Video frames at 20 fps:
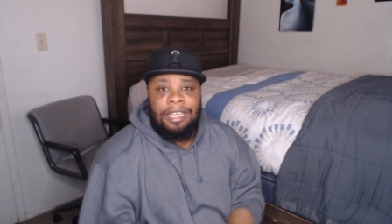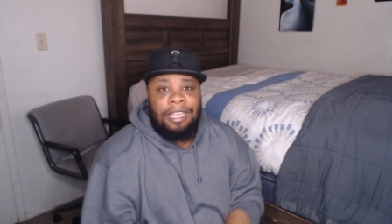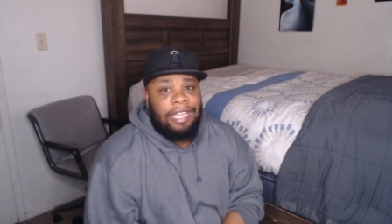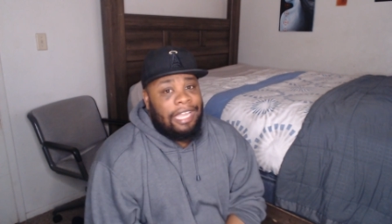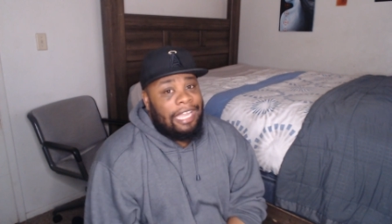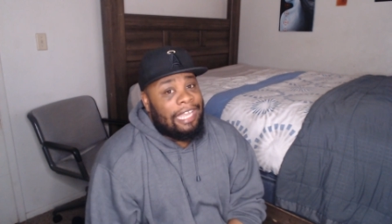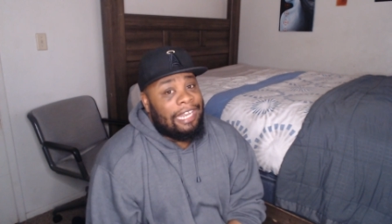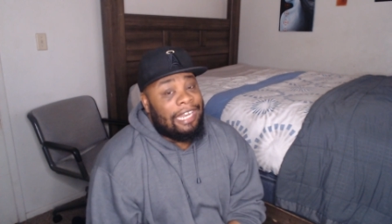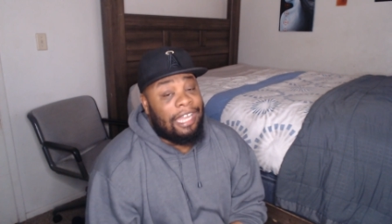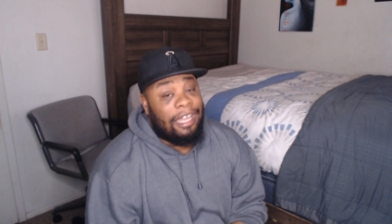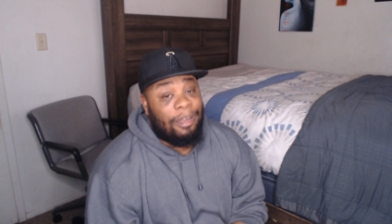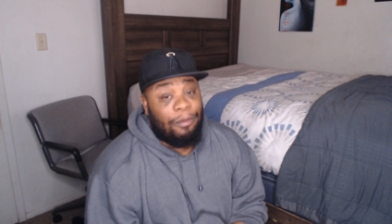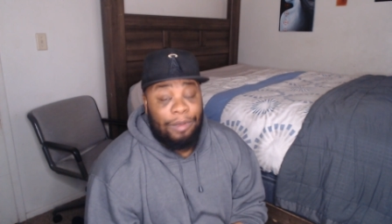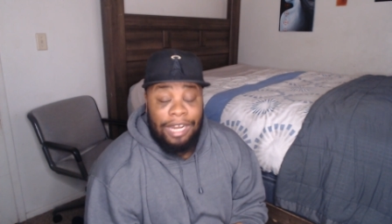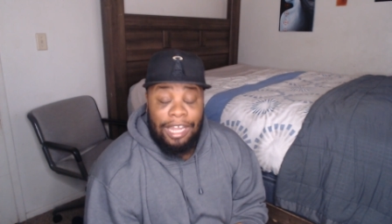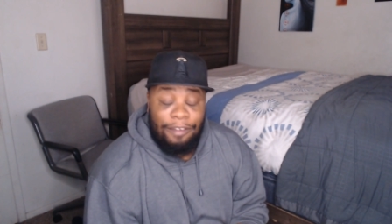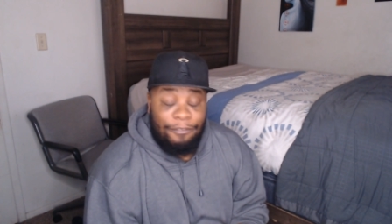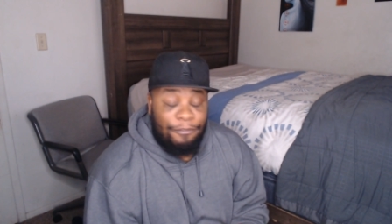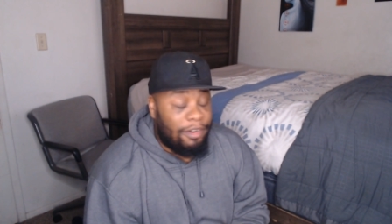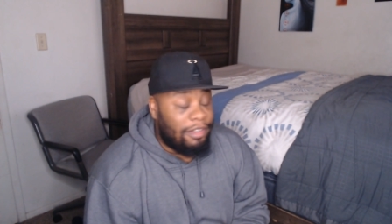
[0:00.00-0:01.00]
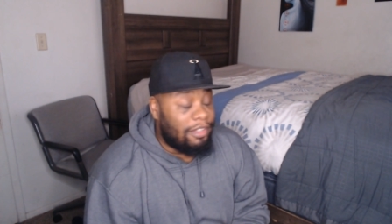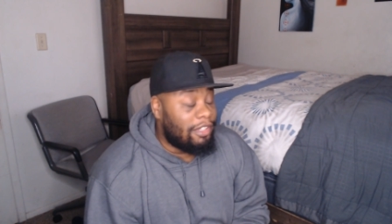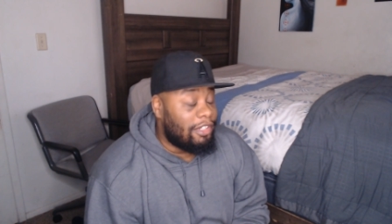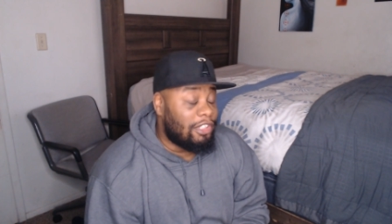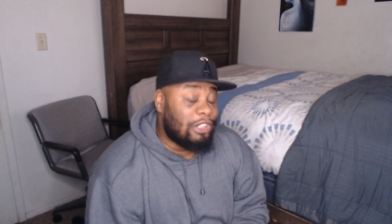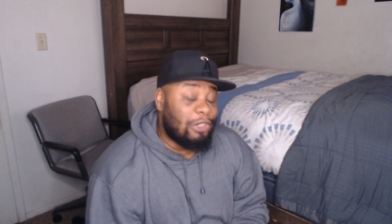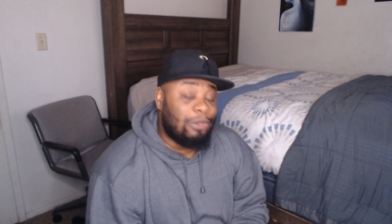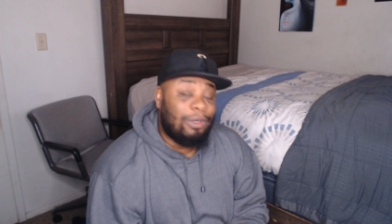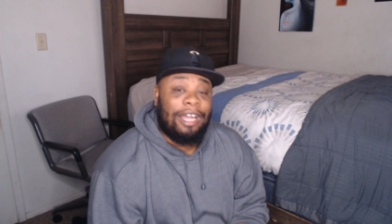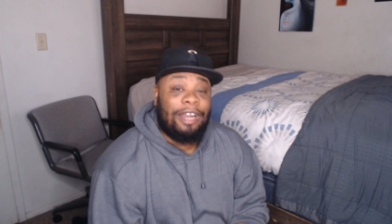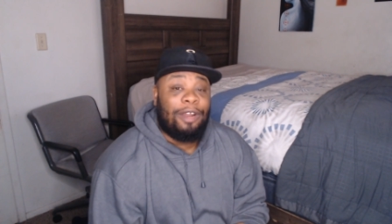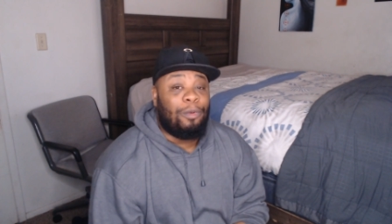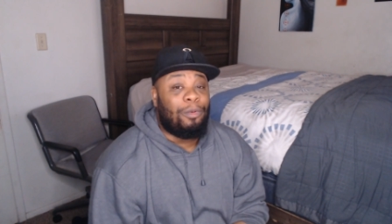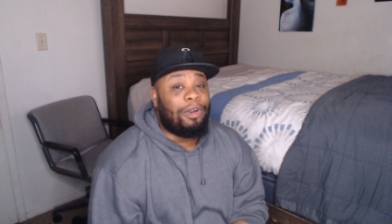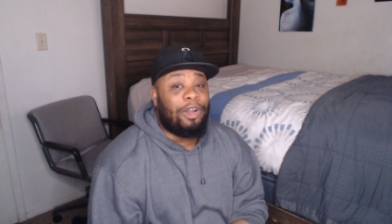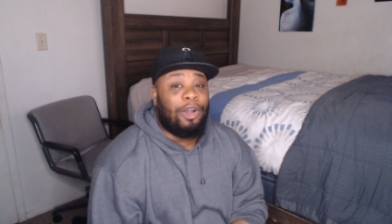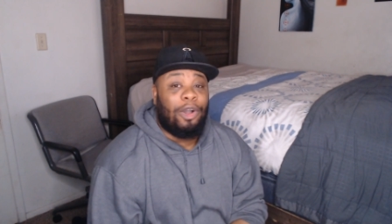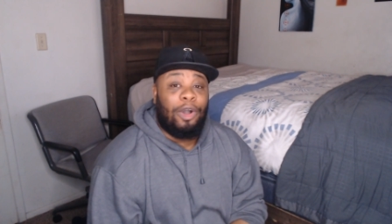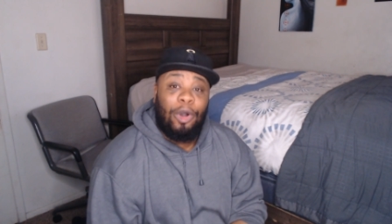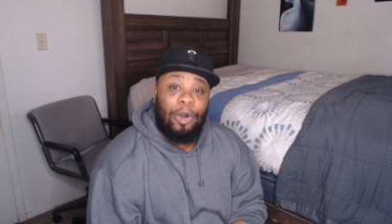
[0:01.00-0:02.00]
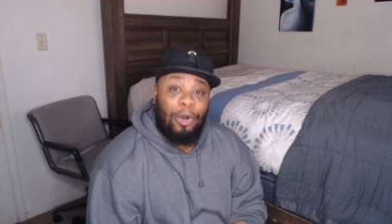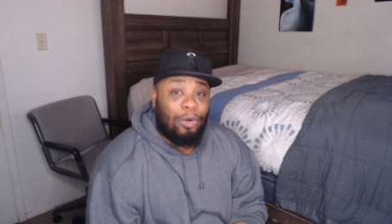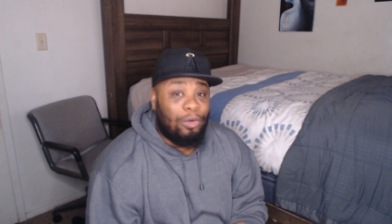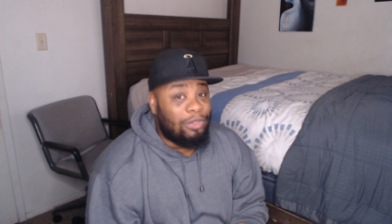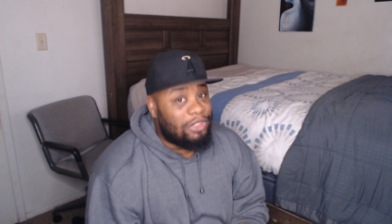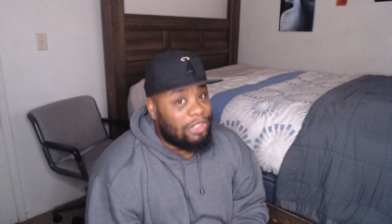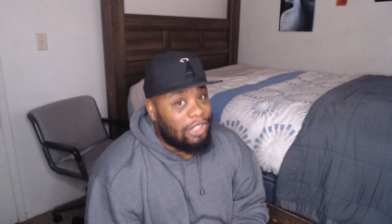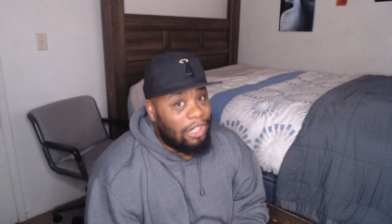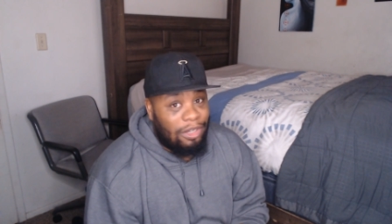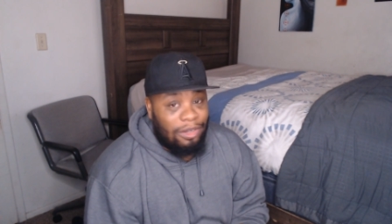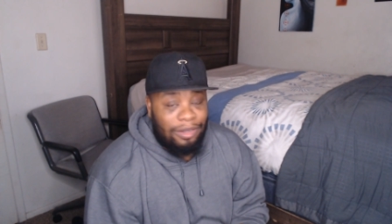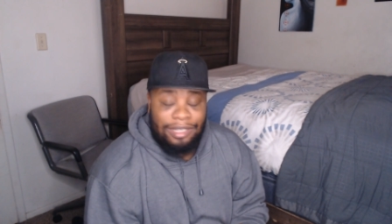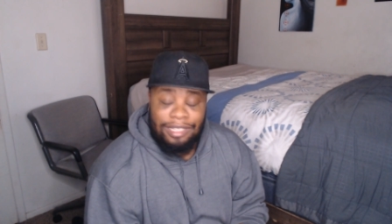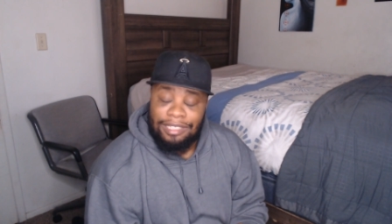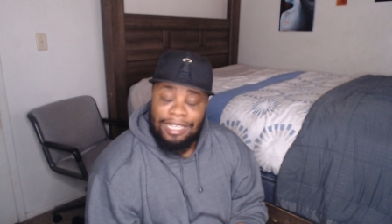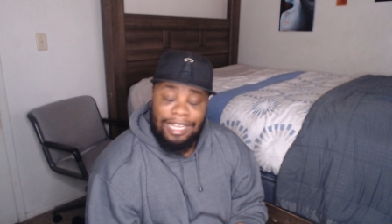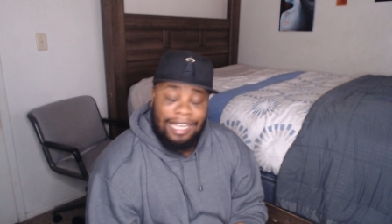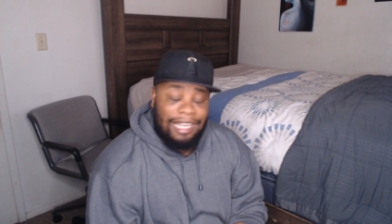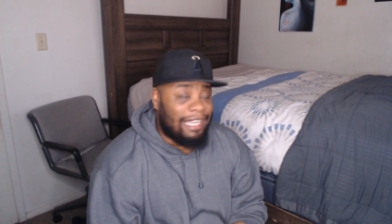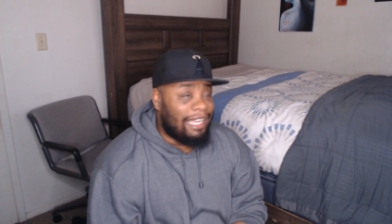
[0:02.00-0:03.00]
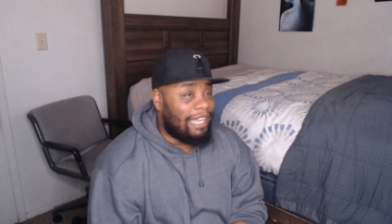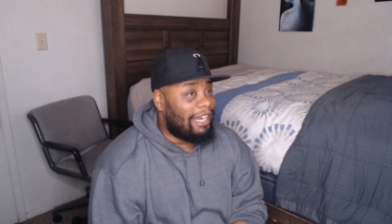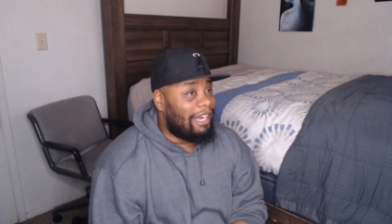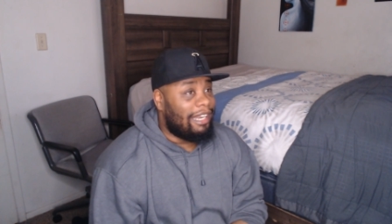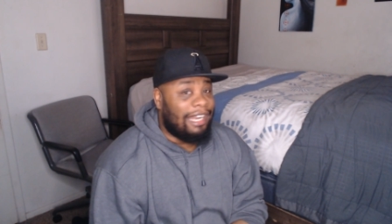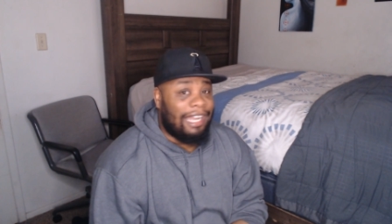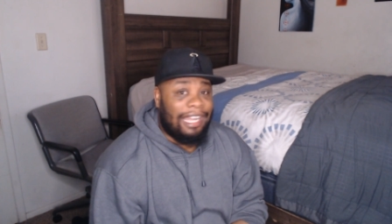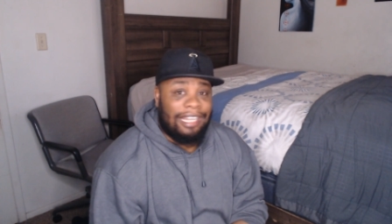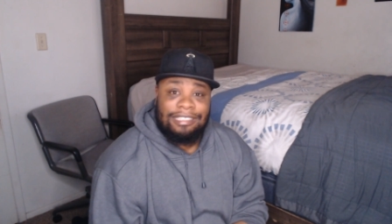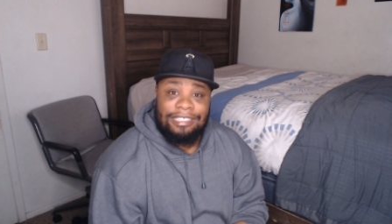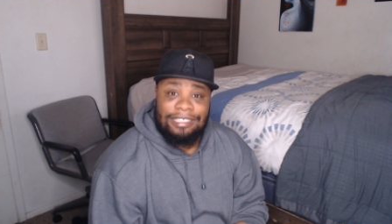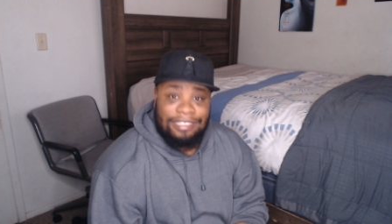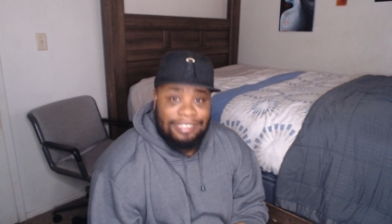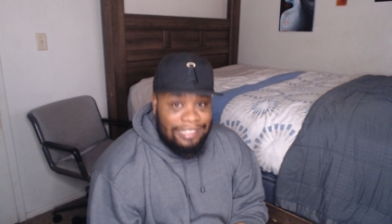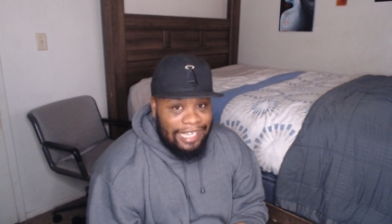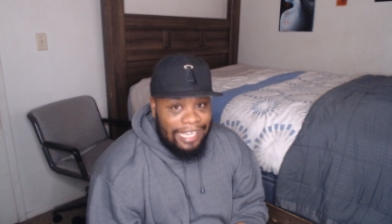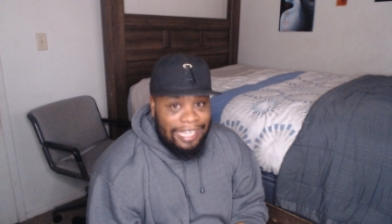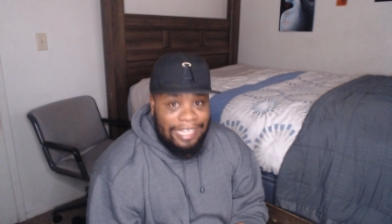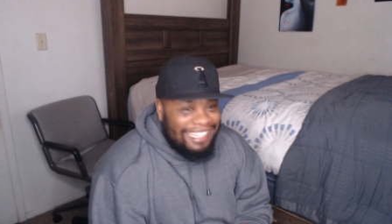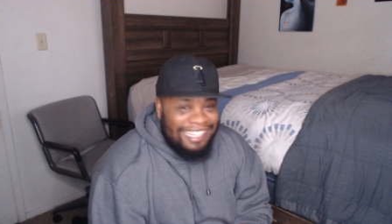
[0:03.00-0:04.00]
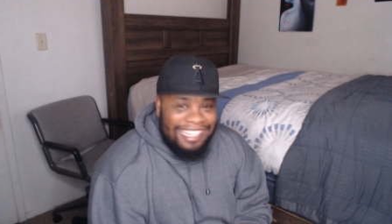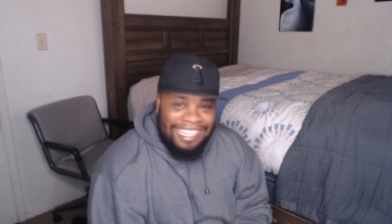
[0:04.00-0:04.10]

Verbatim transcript: And uh, without further ado, I don't want to hold y'all because I got a lot to say.